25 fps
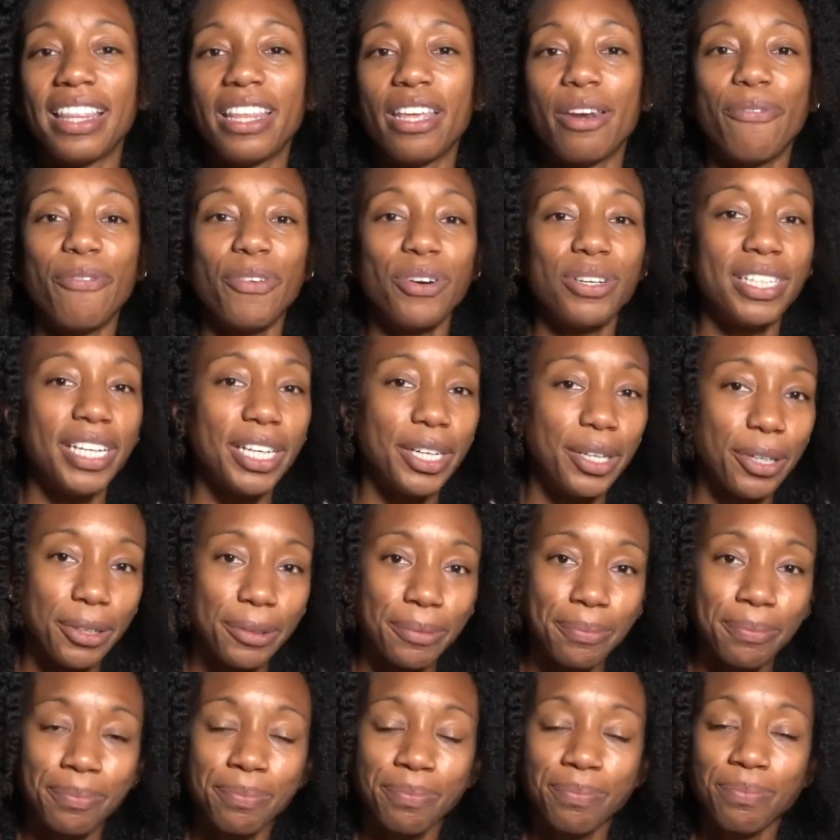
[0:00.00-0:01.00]
And then for
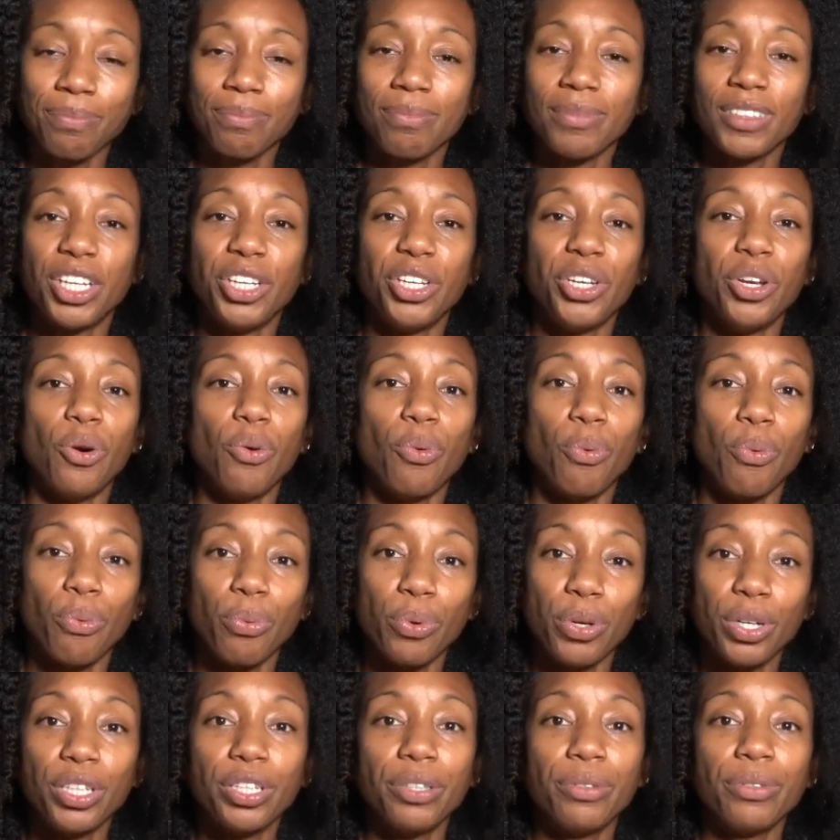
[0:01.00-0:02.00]
dinner,
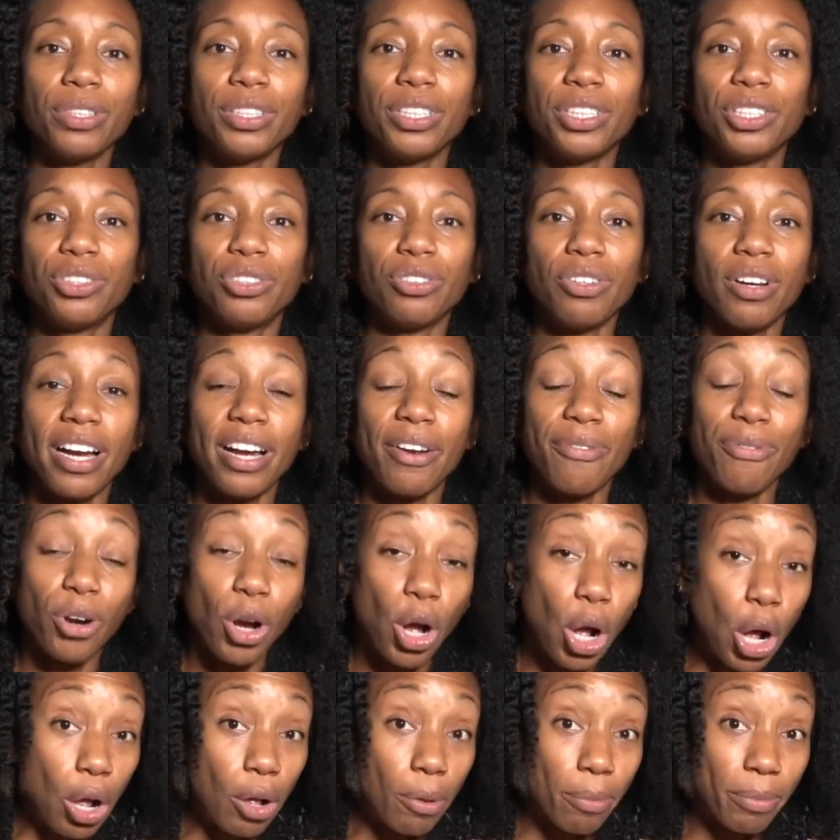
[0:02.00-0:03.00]
really try
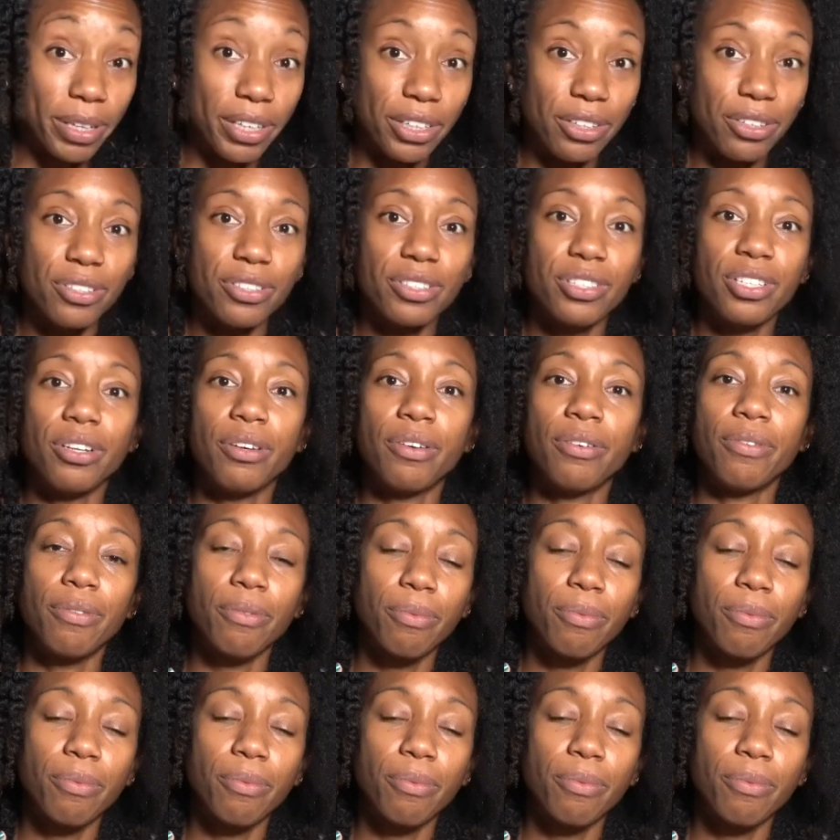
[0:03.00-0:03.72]
for all meals.